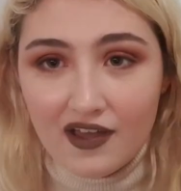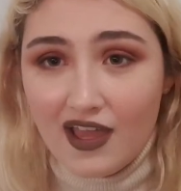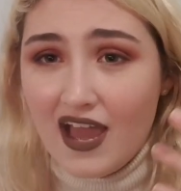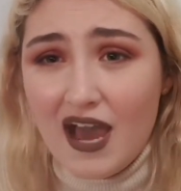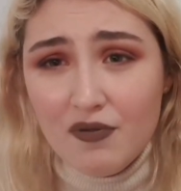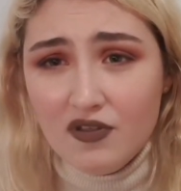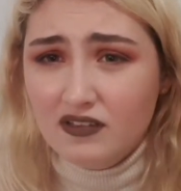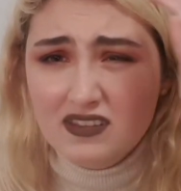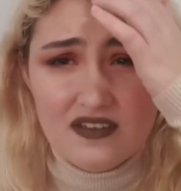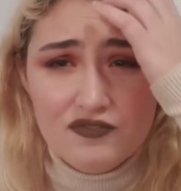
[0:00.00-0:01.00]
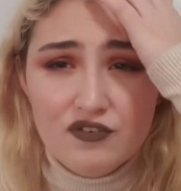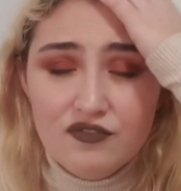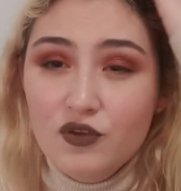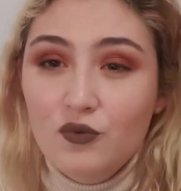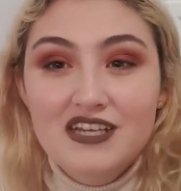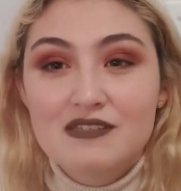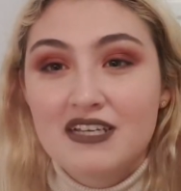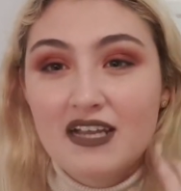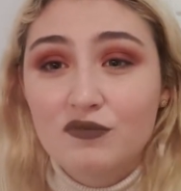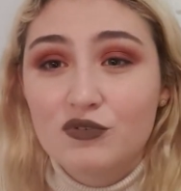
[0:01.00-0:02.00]
It happened, like, for a few weeks,
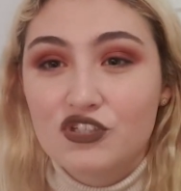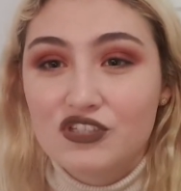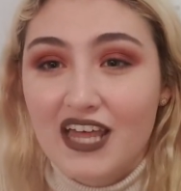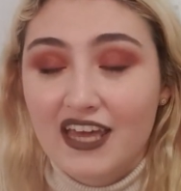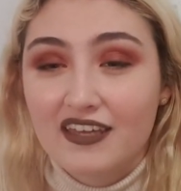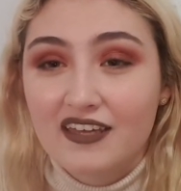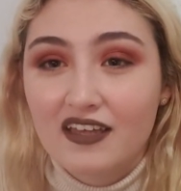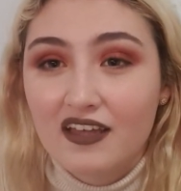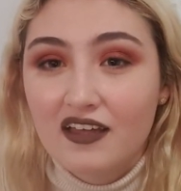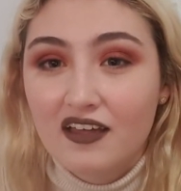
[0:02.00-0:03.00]
my dad would just like